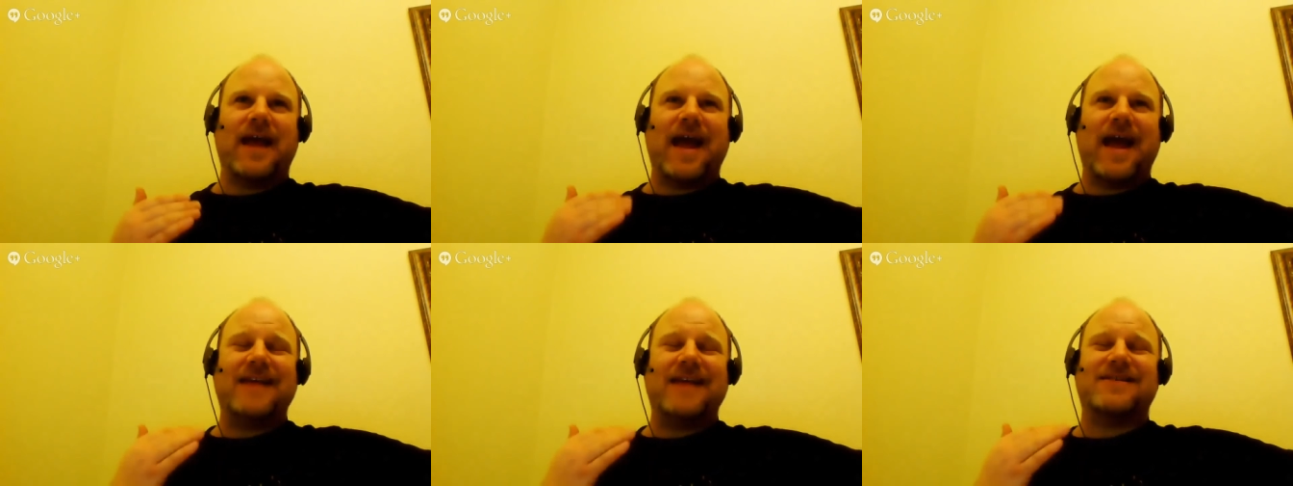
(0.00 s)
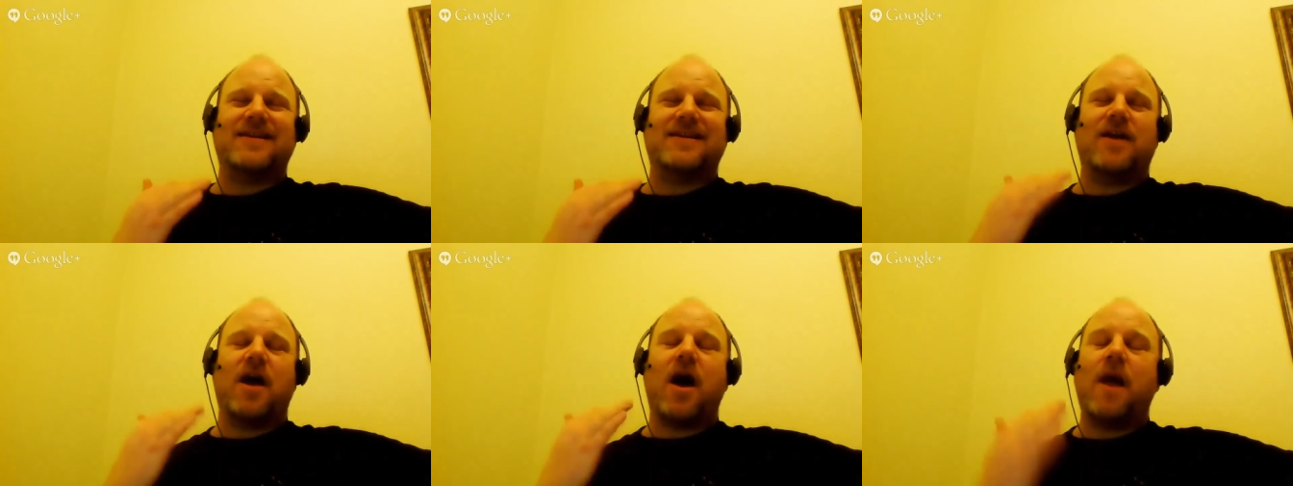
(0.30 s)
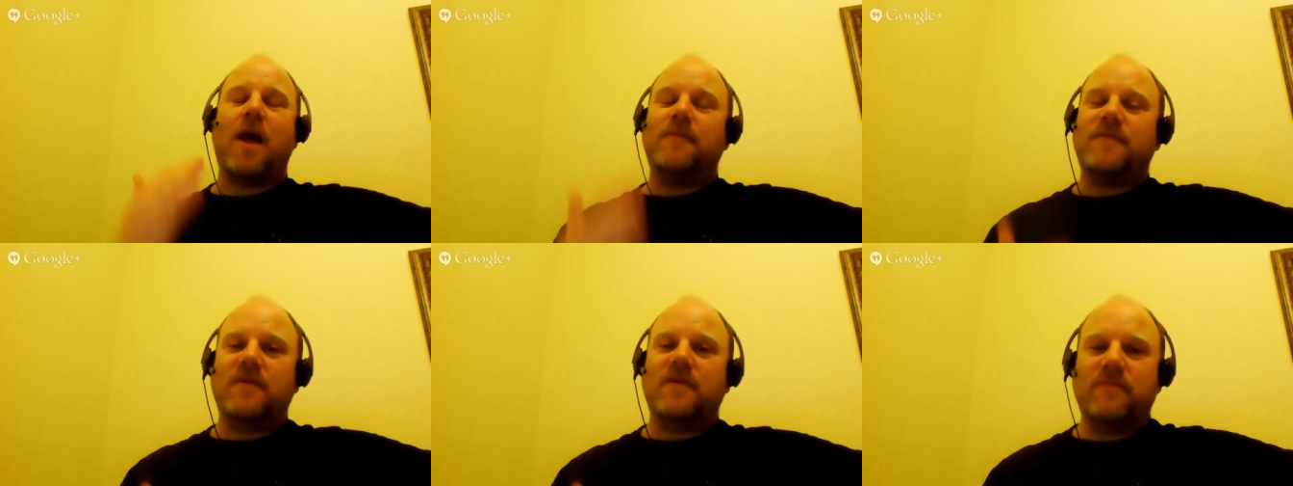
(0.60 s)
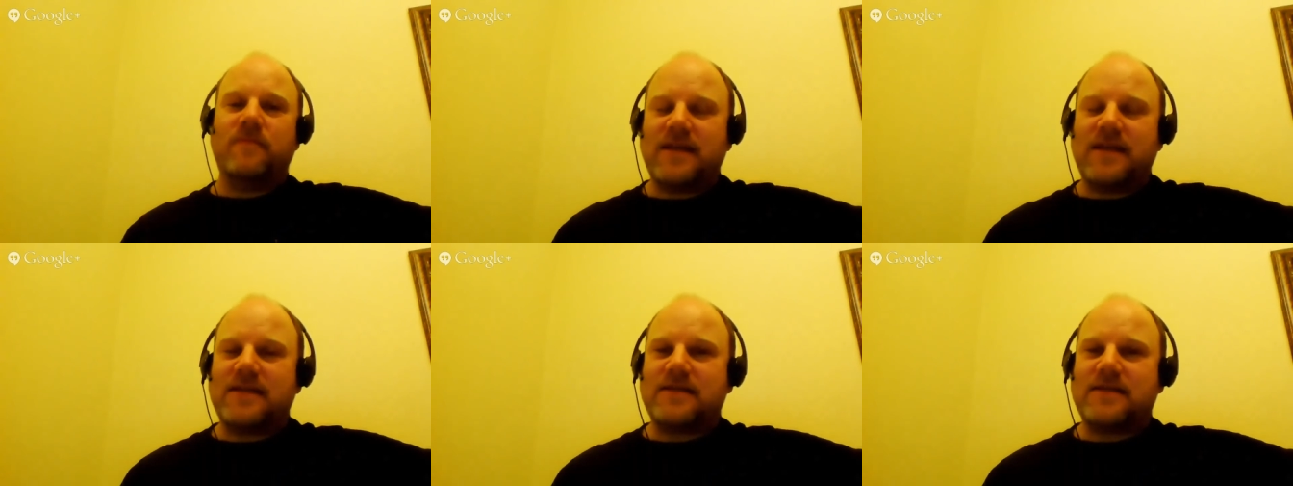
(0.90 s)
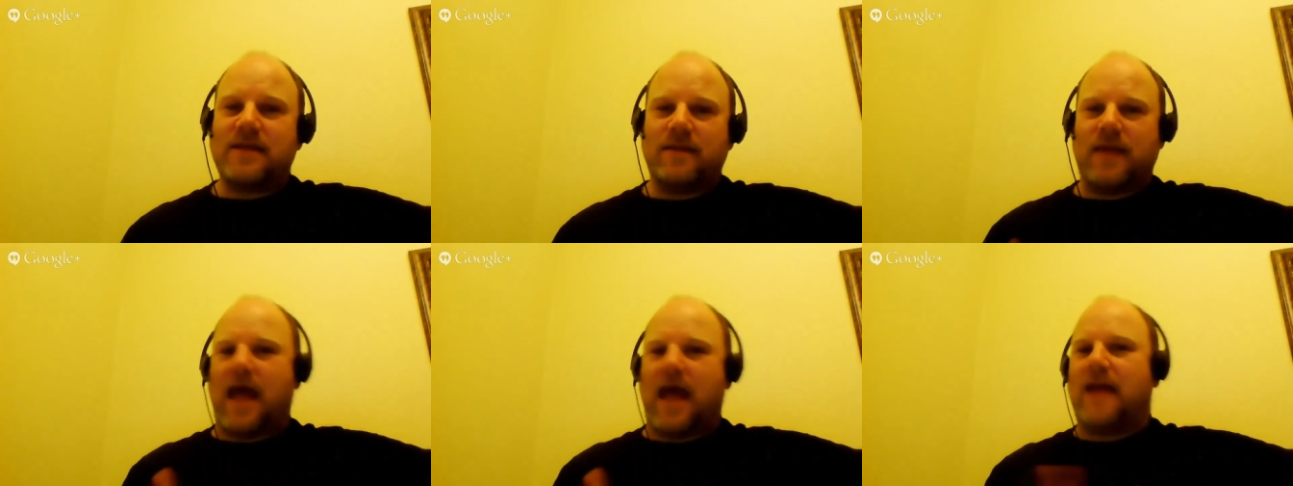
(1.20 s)
as an
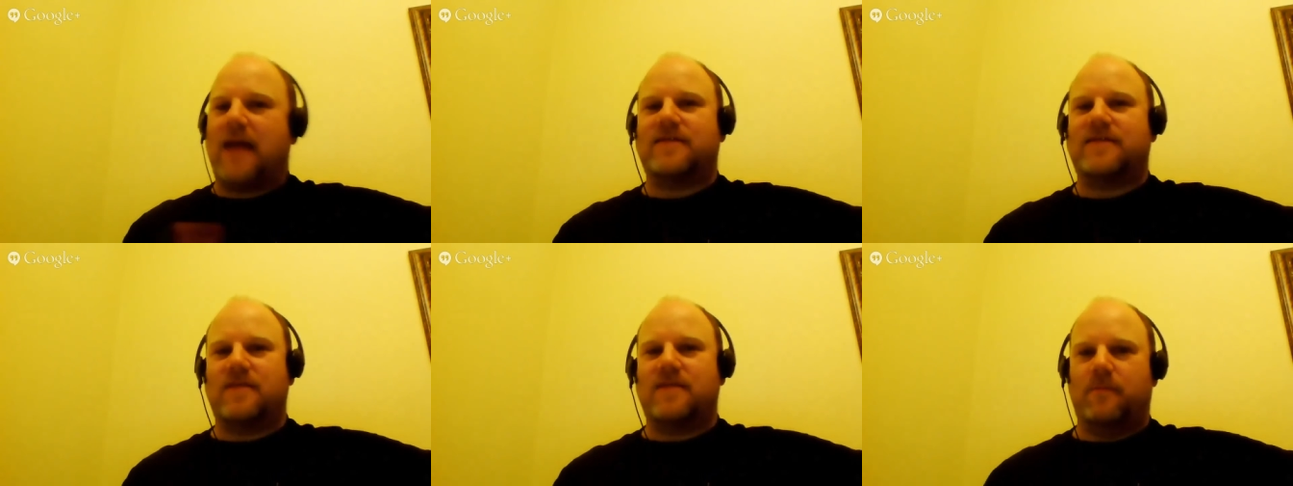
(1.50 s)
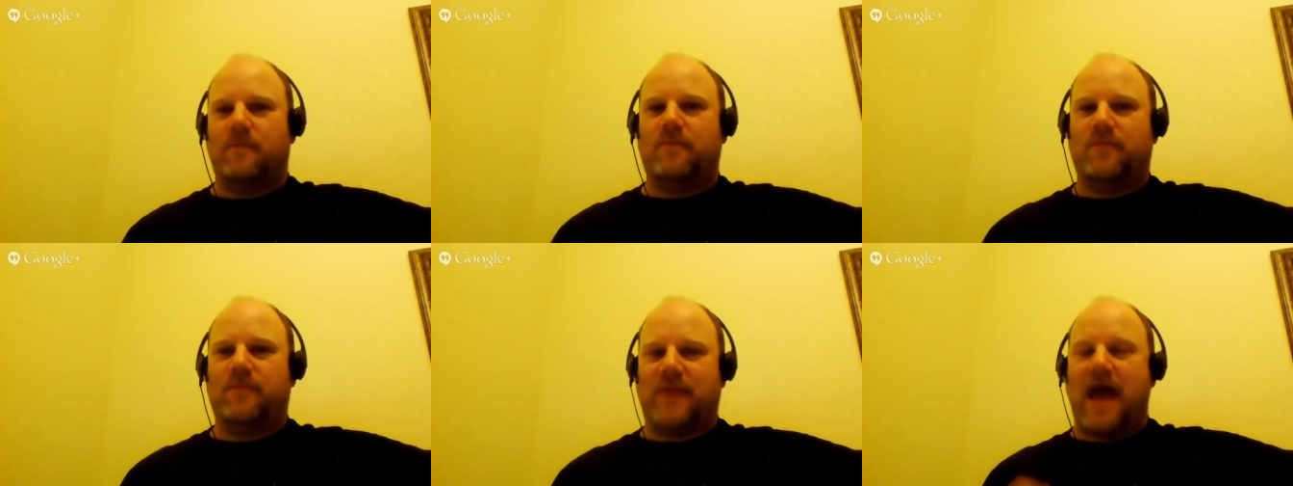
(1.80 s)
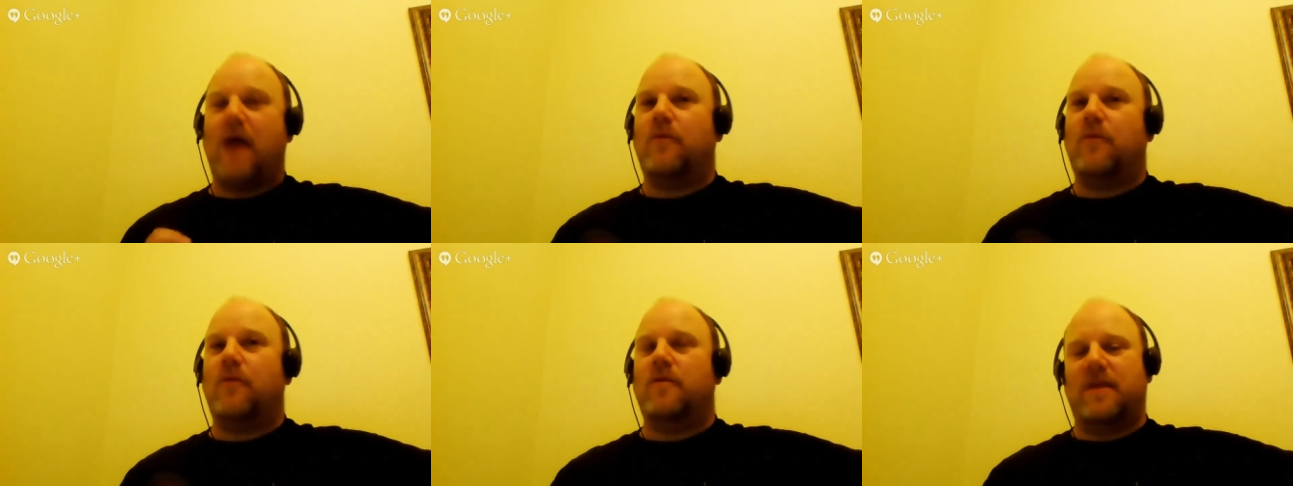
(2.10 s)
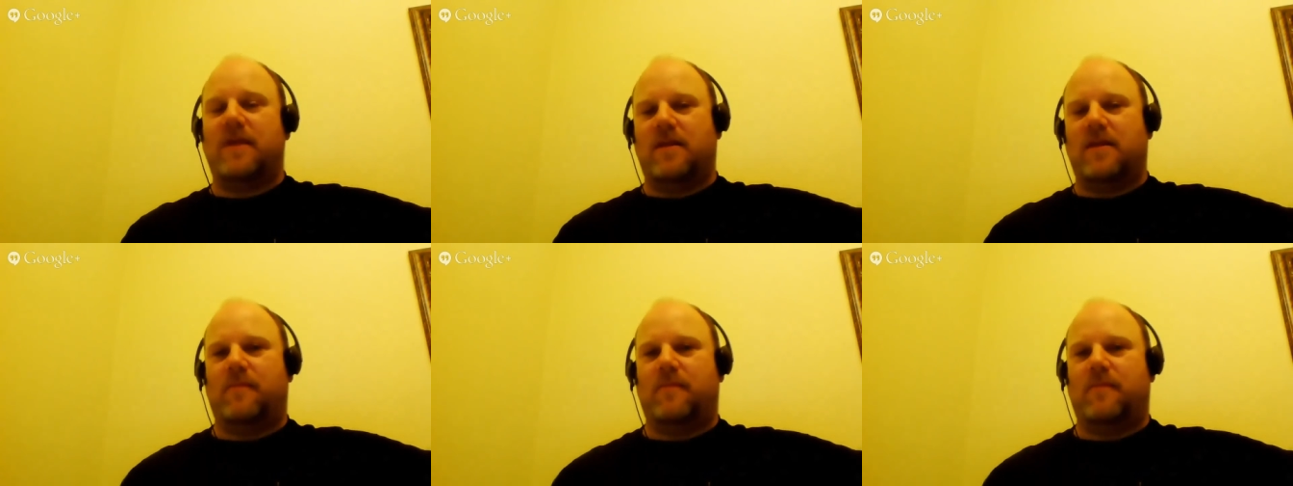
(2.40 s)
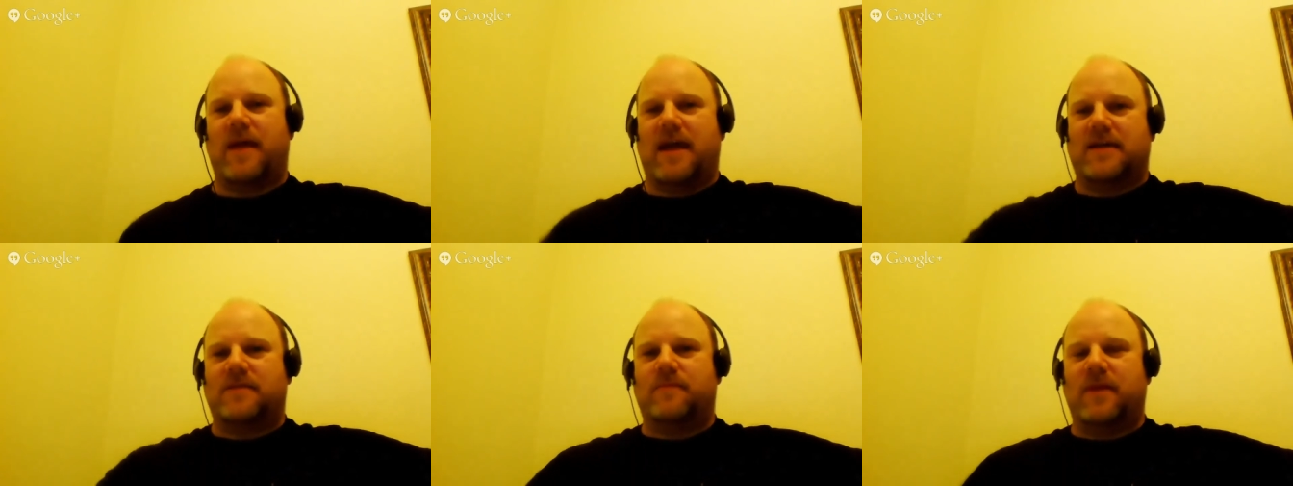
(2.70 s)
optimist, that's the that would be the
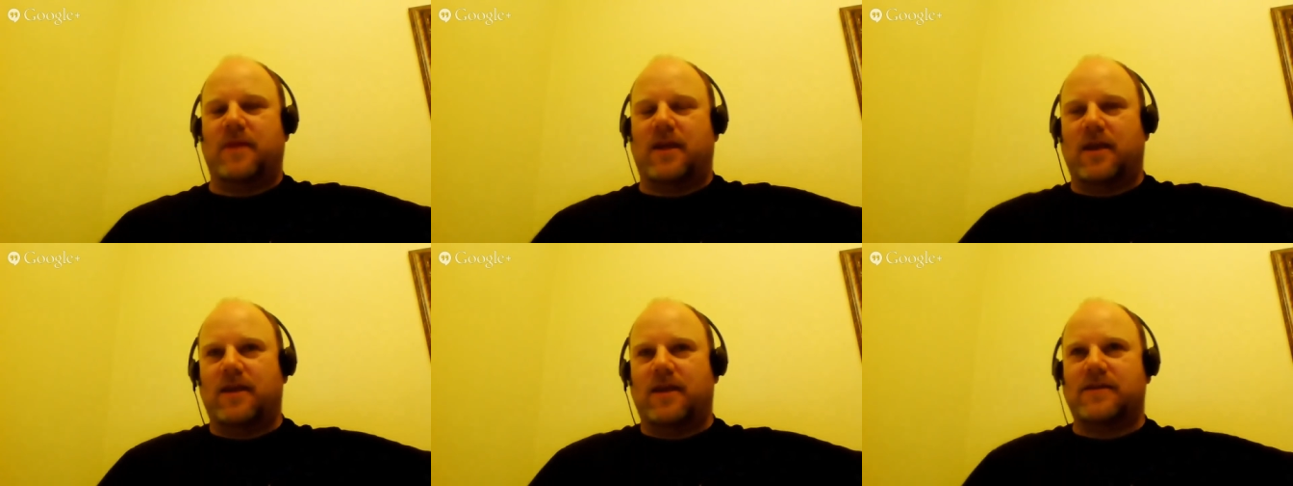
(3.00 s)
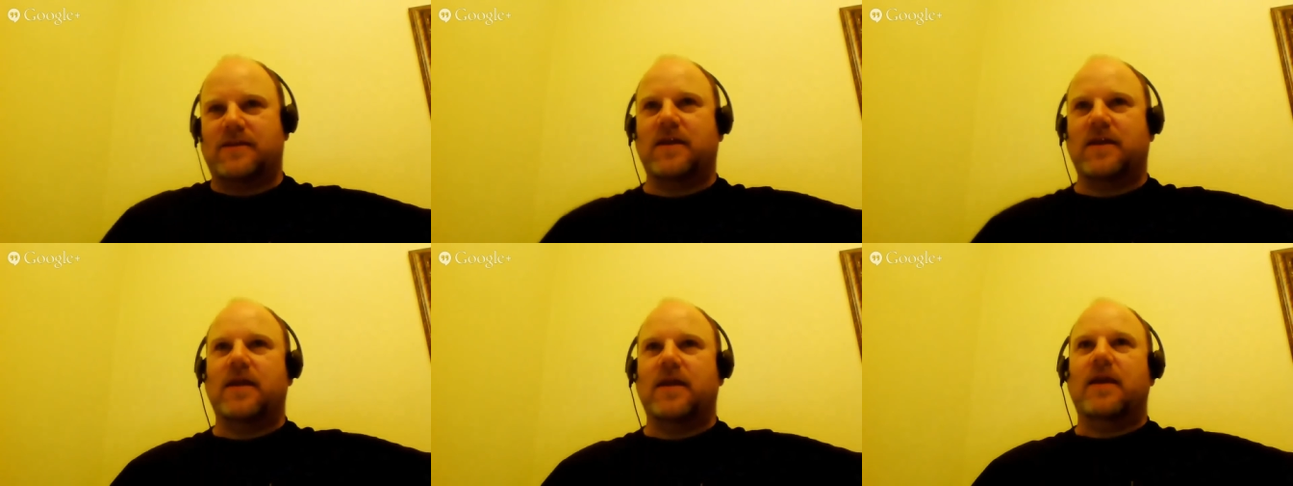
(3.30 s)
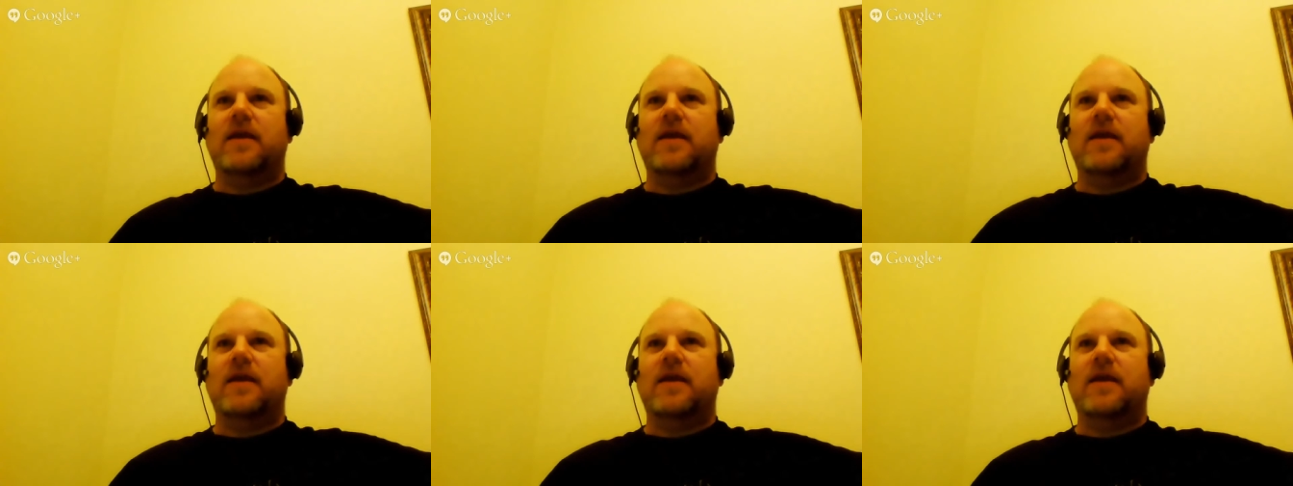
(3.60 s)
best because